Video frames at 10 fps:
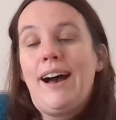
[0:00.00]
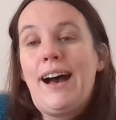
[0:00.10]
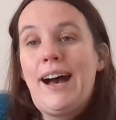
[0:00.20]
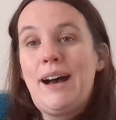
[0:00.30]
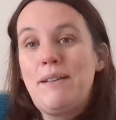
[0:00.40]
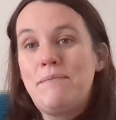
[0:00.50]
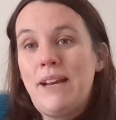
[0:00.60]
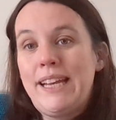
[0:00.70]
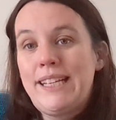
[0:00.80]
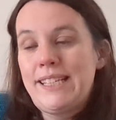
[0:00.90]

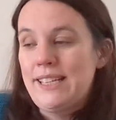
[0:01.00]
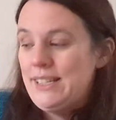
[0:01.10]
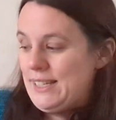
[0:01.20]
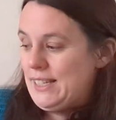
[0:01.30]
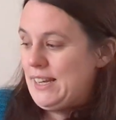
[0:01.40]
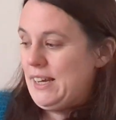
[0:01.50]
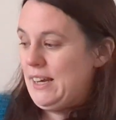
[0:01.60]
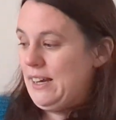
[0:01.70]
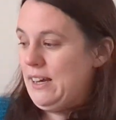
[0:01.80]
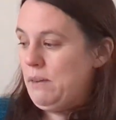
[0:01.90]
It is
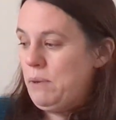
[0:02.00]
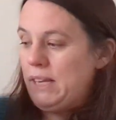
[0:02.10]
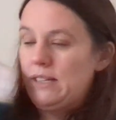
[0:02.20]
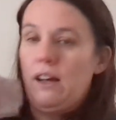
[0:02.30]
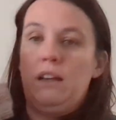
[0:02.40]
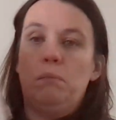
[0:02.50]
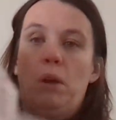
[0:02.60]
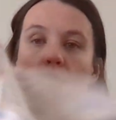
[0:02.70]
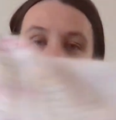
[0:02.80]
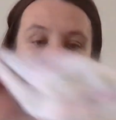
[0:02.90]
a bit
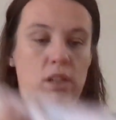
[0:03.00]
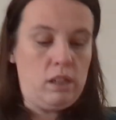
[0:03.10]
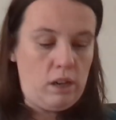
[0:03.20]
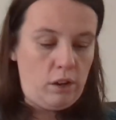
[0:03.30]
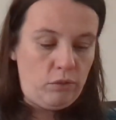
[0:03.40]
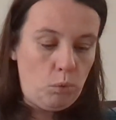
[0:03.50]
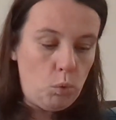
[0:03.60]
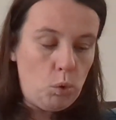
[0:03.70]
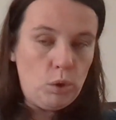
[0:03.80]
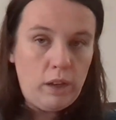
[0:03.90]
unblocked and
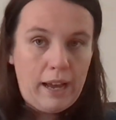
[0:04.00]
overworn